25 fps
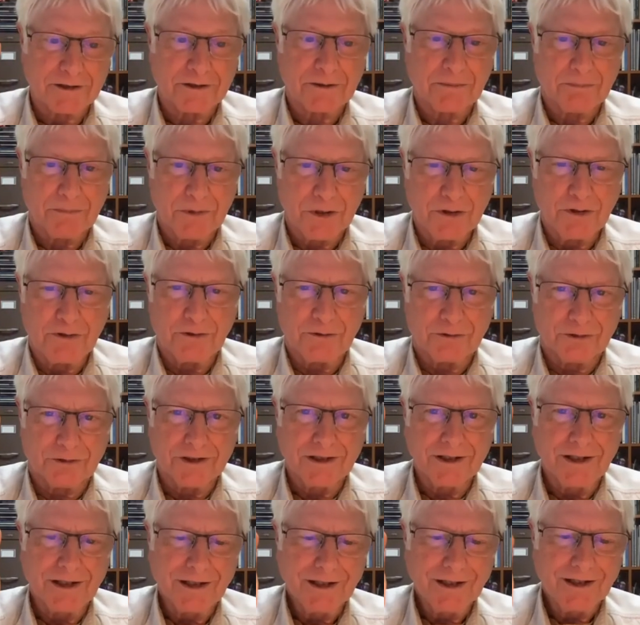move.
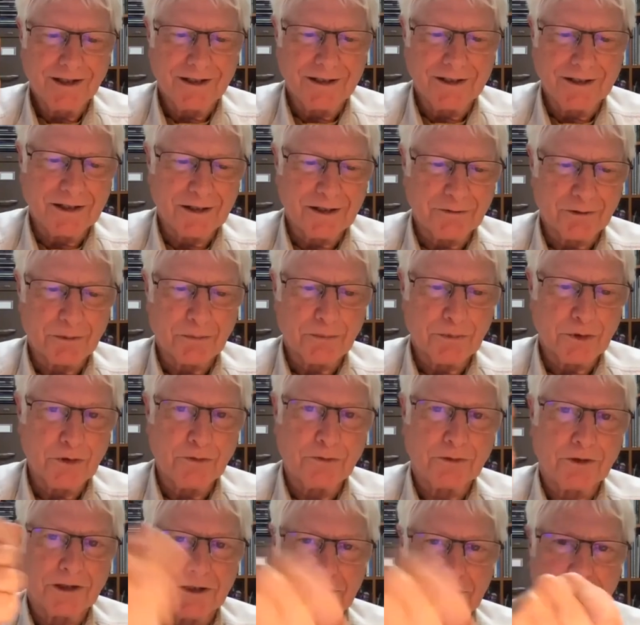He never
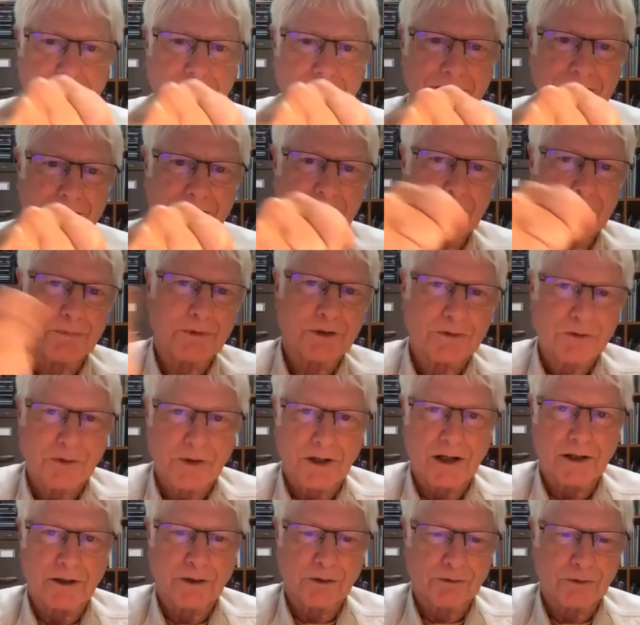moved it. He didn't tip his
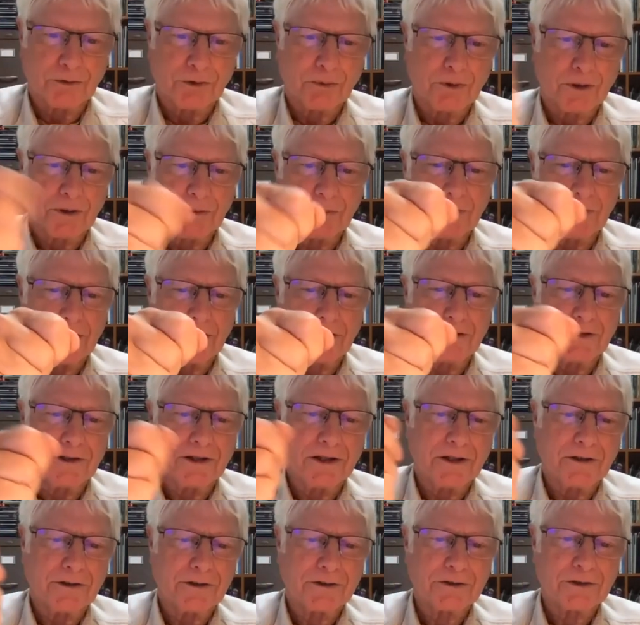rod over one way or the
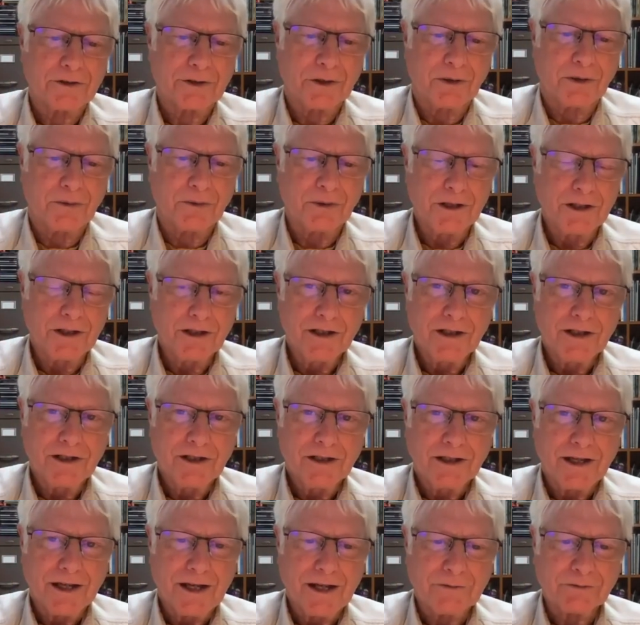other. So
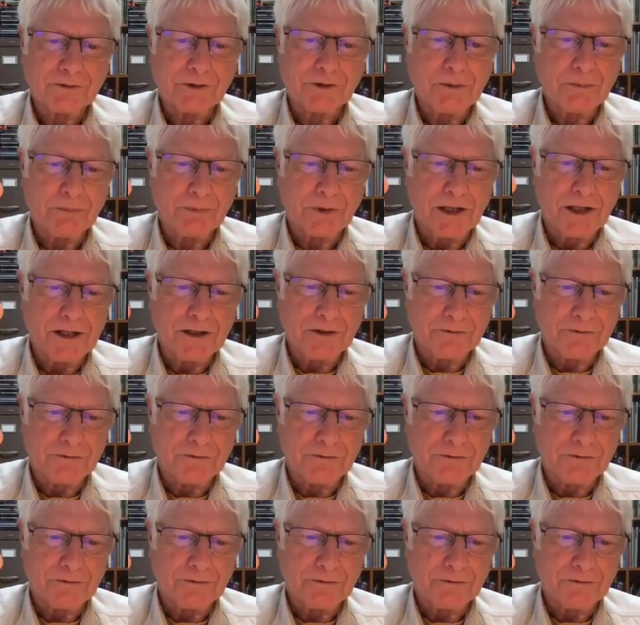after he played it